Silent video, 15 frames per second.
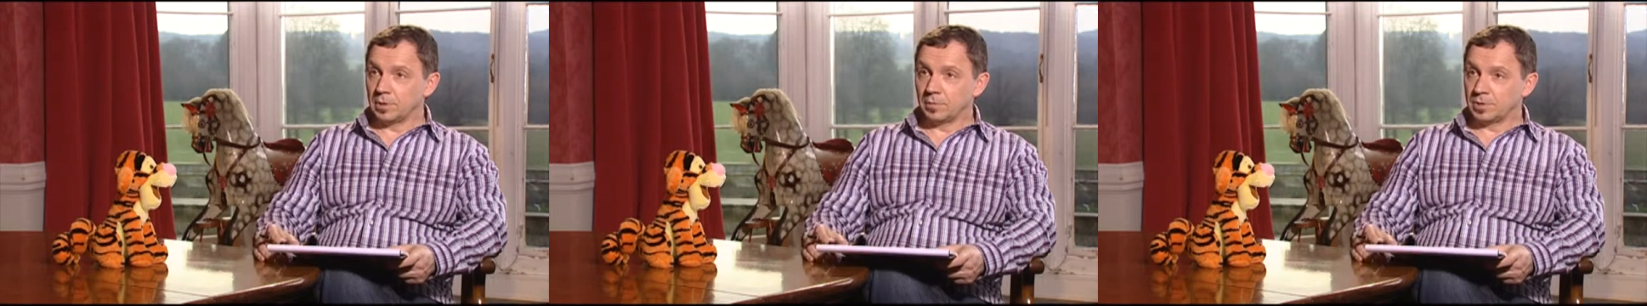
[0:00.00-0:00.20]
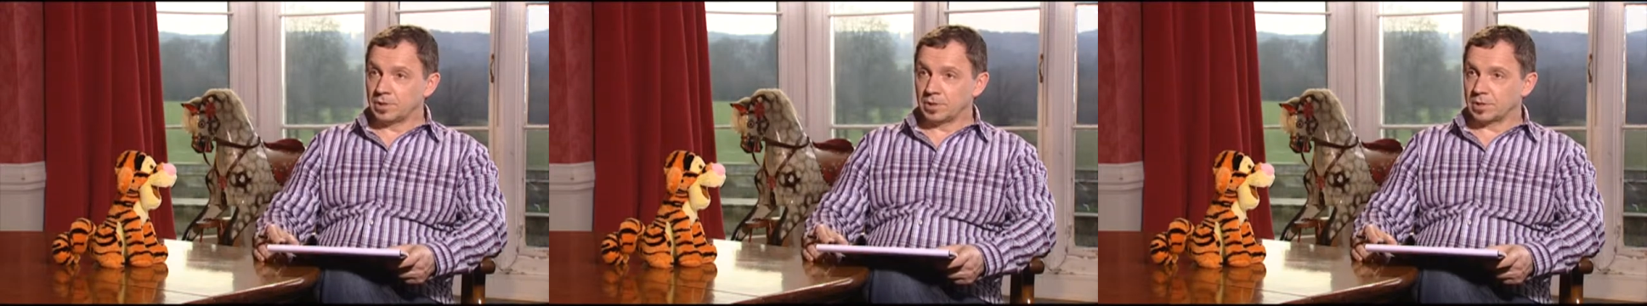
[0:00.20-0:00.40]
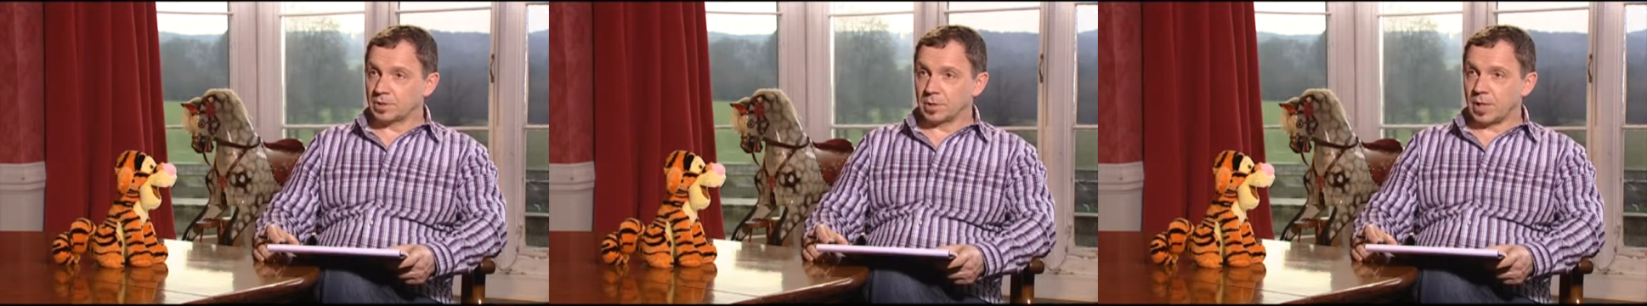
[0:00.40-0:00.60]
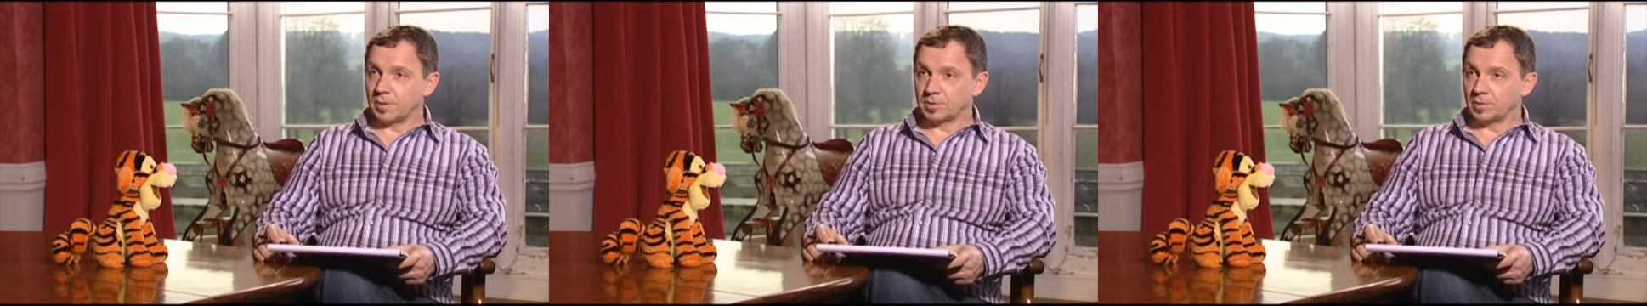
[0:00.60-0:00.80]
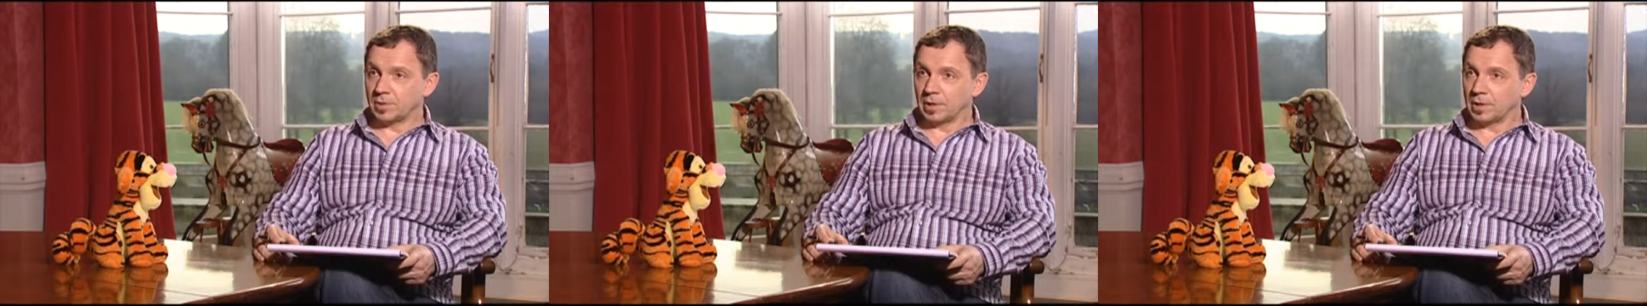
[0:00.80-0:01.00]
oh, which right. is
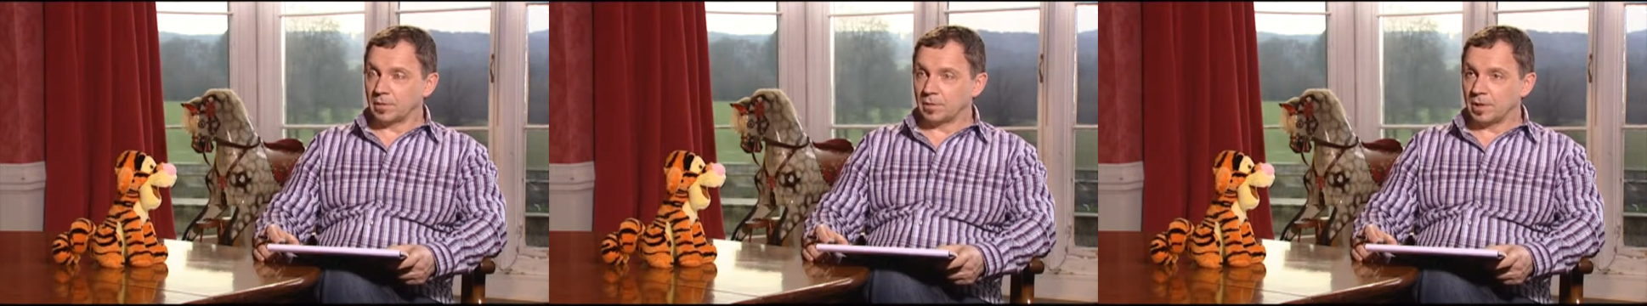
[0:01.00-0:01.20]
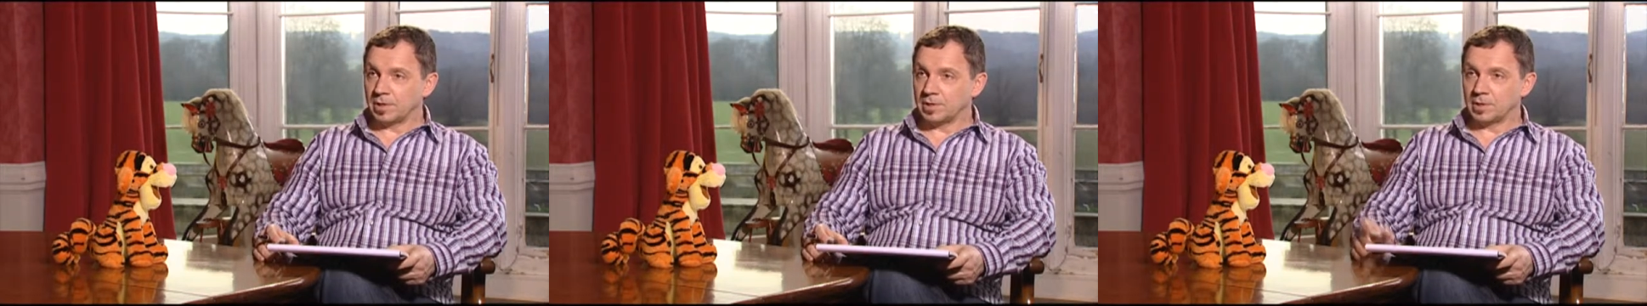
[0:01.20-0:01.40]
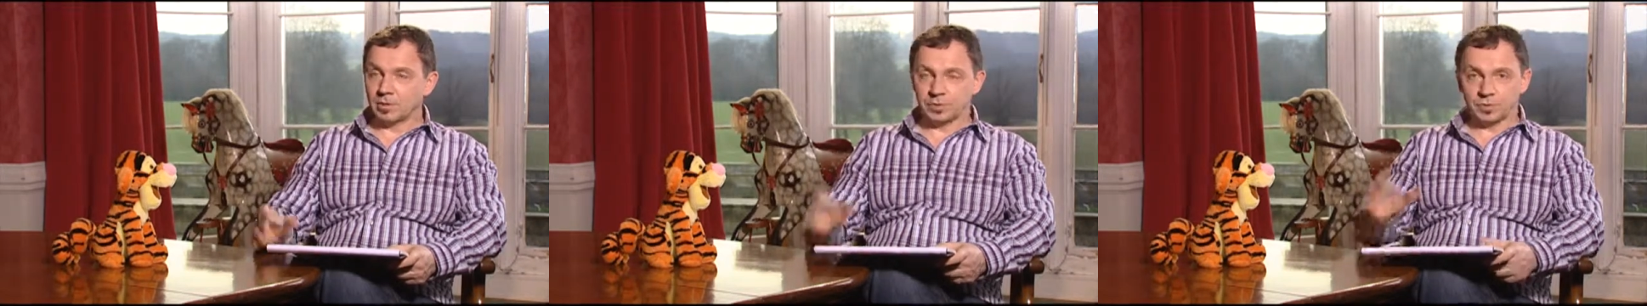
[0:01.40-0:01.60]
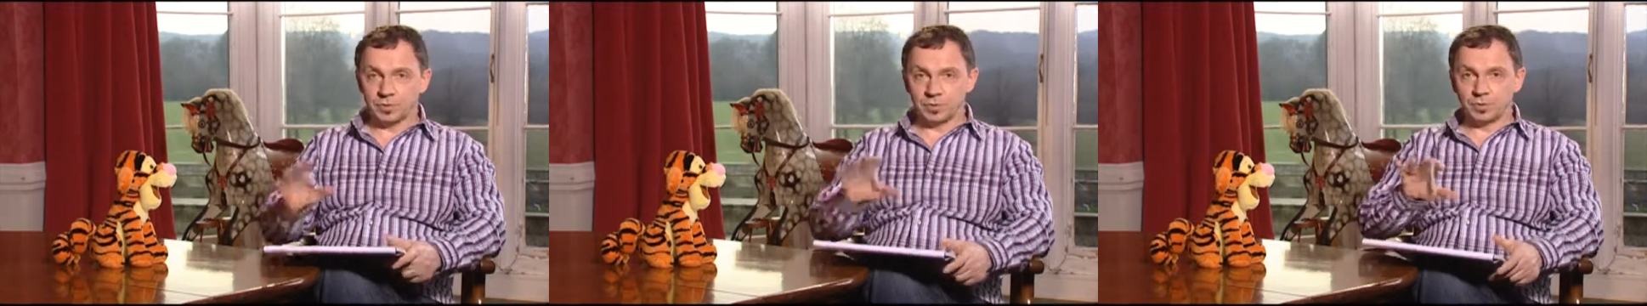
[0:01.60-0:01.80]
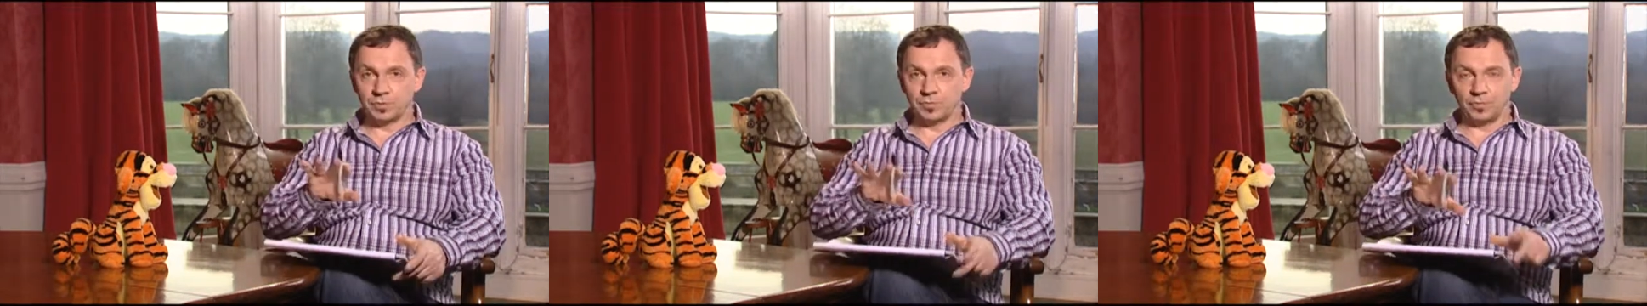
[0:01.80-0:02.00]
absolutely crazy because right.
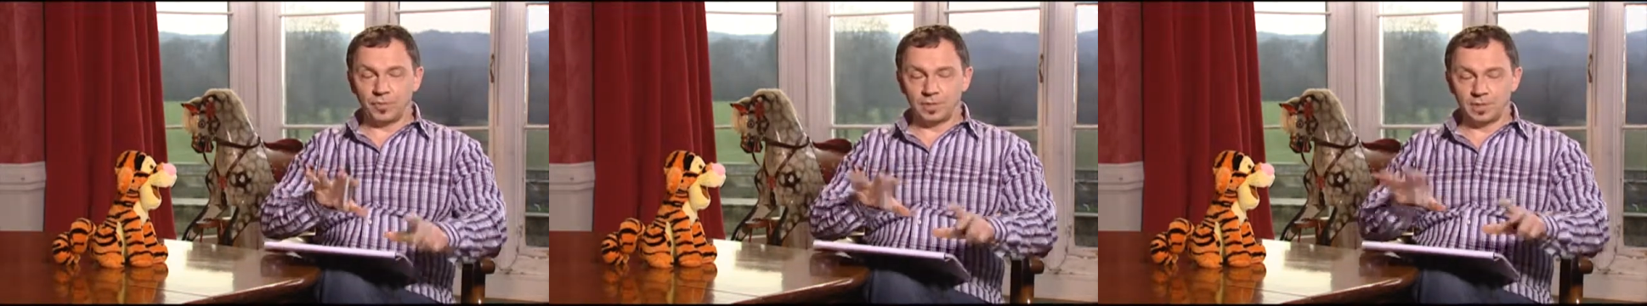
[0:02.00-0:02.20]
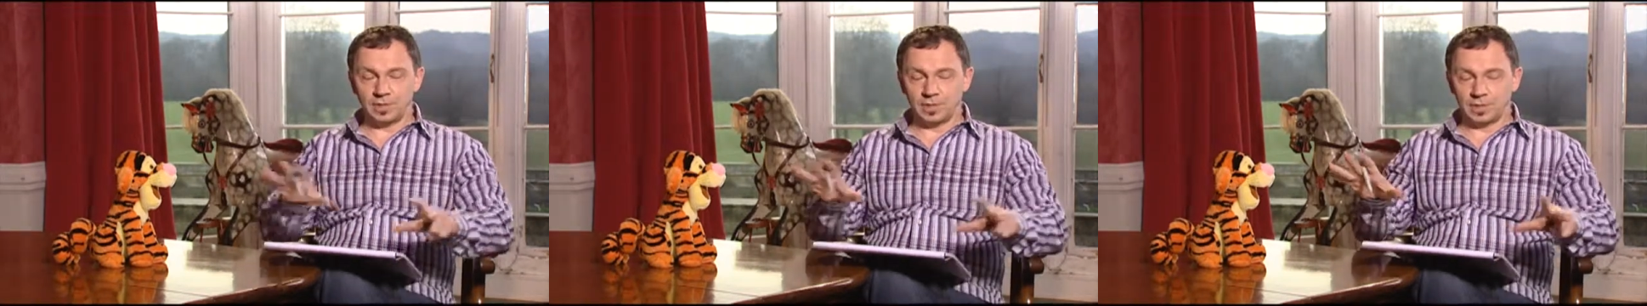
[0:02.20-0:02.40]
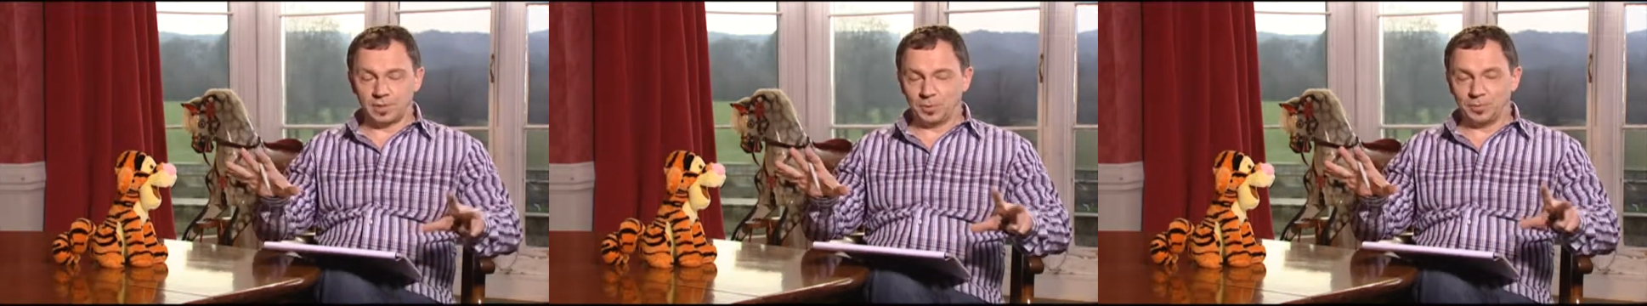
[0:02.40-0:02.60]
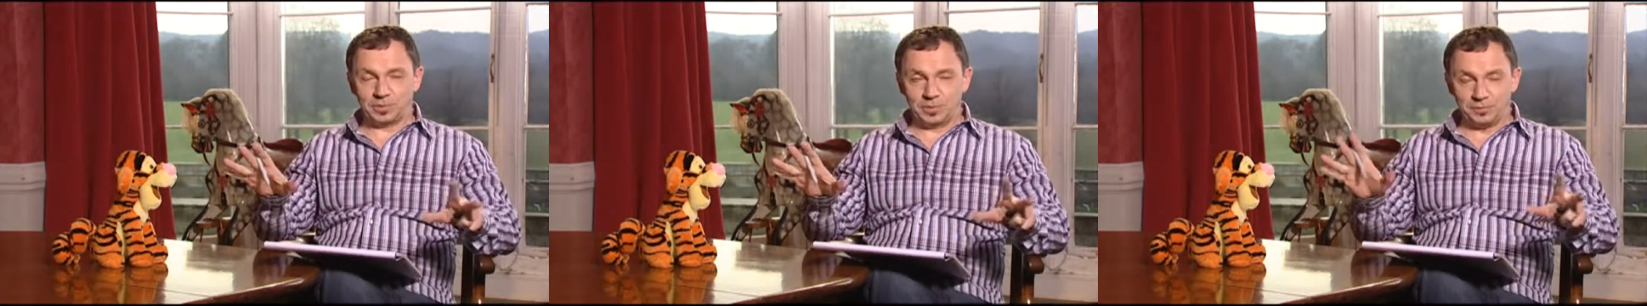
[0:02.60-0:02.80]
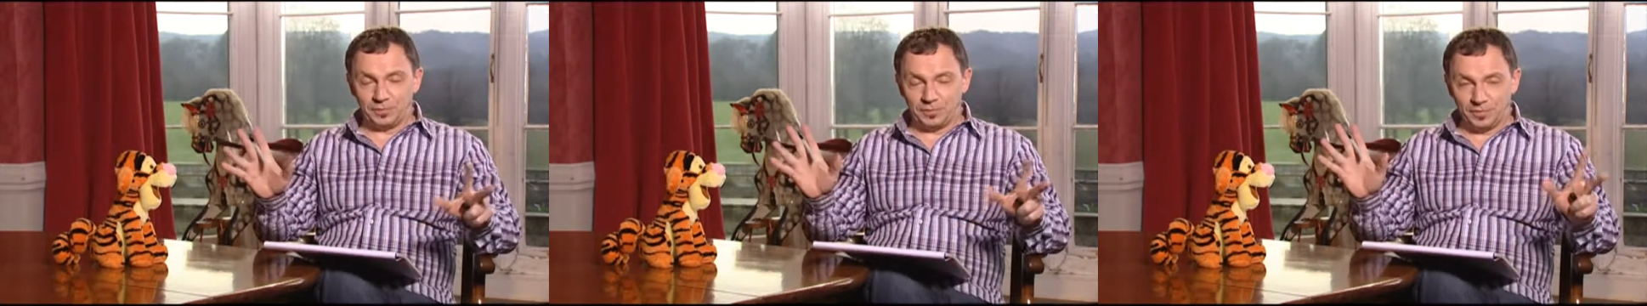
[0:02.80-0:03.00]
those two voices are so
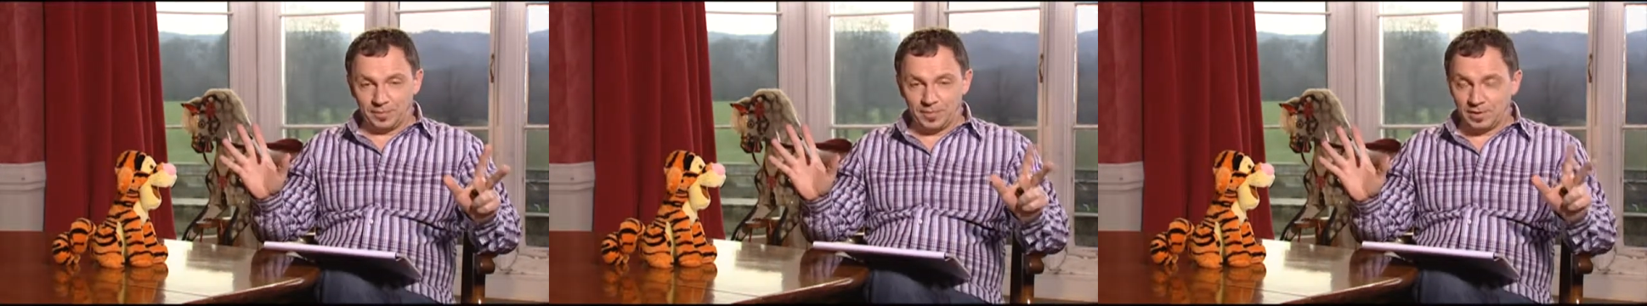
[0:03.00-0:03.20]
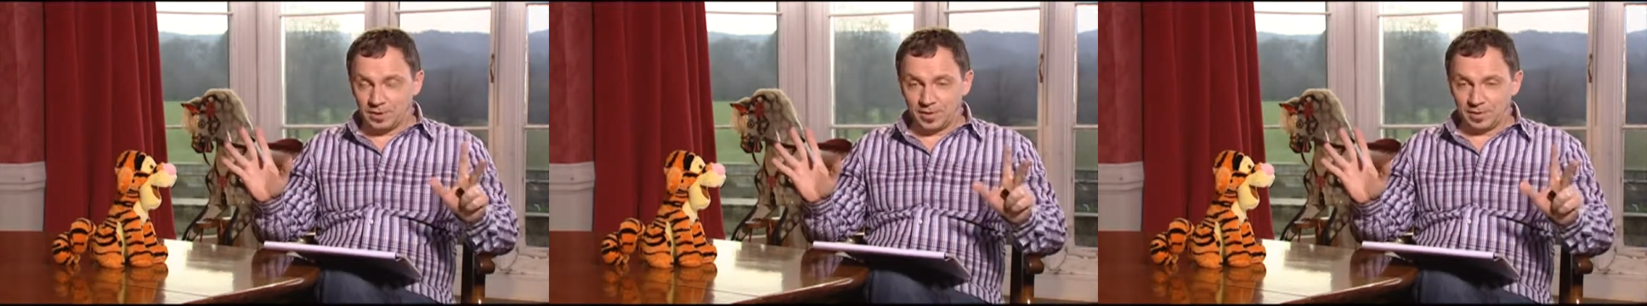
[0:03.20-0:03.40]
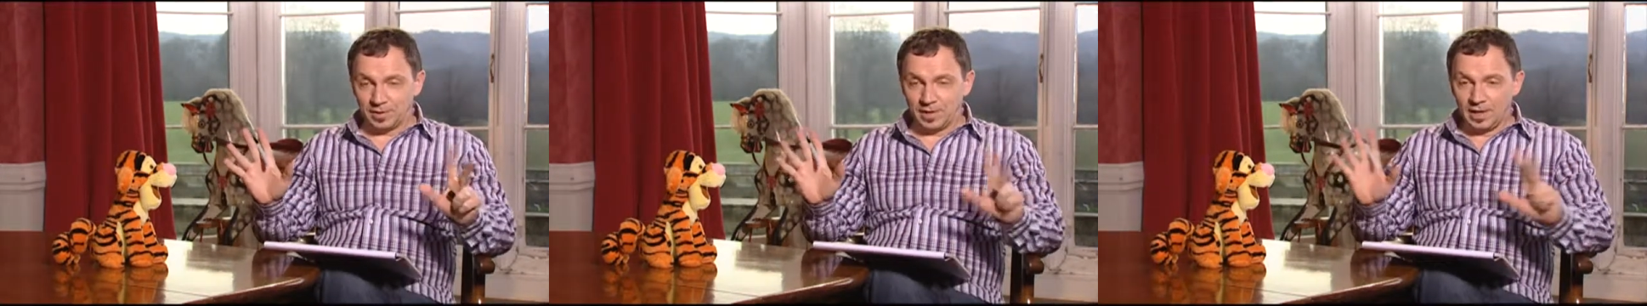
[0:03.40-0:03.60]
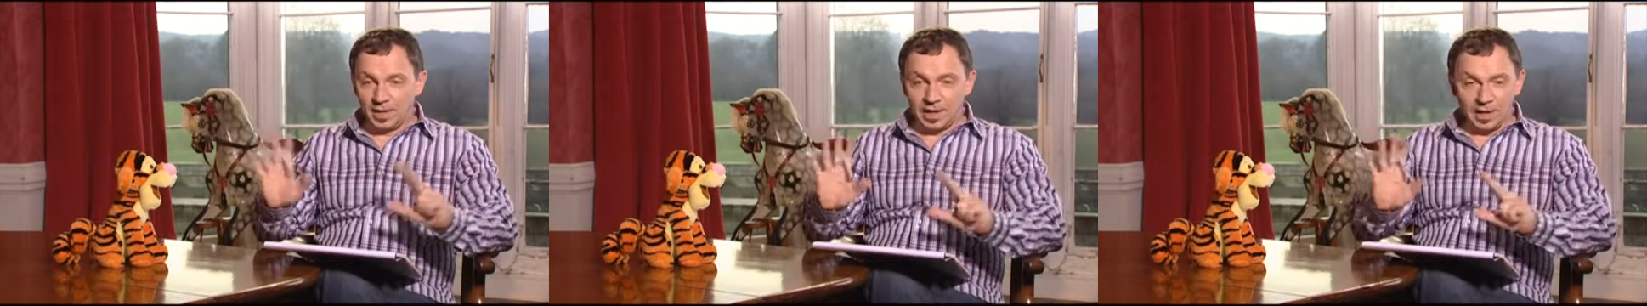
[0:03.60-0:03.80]
different from each other.